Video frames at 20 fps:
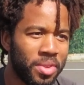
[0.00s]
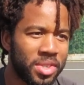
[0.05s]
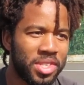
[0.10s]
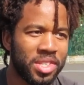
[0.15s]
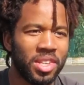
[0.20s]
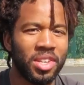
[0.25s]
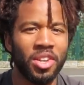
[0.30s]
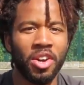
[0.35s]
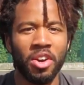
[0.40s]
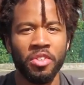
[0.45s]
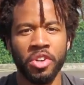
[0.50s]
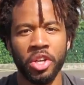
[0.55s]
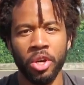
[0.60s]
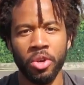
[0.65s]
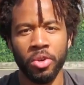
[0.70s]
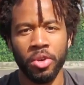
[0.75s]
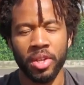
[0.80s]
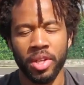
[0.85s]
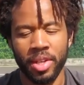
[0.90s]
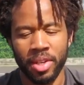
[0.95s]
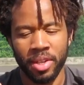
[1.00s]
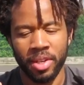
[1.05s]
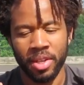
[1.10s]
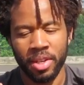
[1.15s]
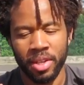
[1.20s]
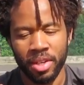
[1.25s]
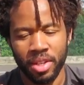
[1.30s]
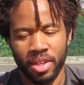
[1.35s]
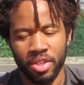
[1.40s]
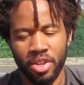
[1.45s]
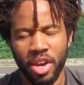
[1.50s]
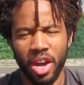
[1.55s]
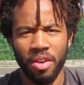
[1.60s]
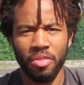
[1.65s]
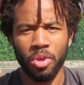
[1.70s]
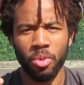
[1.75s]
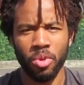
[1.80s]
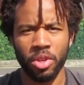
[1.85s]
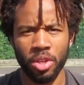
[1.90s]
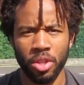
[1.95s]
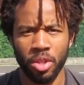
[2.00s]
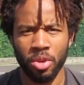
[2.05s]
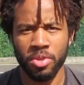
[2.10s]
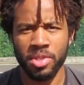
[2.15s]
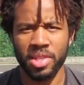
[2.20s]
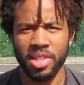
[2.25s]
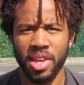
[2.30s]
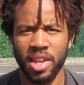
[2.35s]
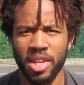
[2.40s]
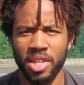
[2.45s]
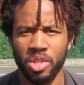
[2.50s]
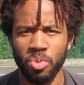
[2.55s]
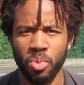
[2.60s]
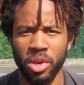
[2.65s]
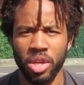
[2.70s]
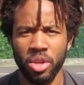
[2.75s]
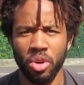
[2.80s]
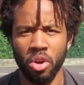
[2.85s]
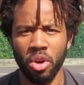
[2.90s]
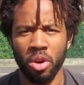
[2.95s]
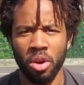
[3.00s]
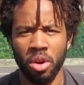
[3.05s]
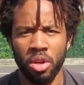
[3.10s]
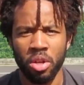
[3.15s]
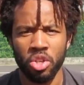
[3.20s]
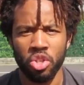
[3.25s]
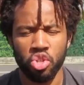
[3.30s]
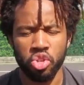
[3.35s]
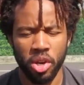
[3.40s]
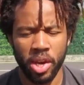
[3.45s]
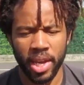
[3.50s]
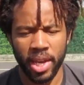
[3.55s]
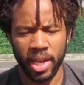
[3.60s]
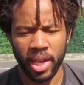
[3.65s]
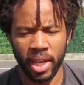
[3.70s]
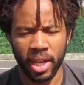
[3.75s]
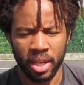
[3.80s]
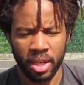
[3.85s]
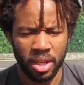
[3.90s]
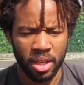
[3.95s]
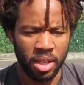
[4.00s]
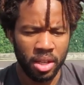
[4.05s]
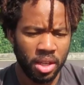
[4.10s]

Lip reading: scenario: you're having one of those days where you're training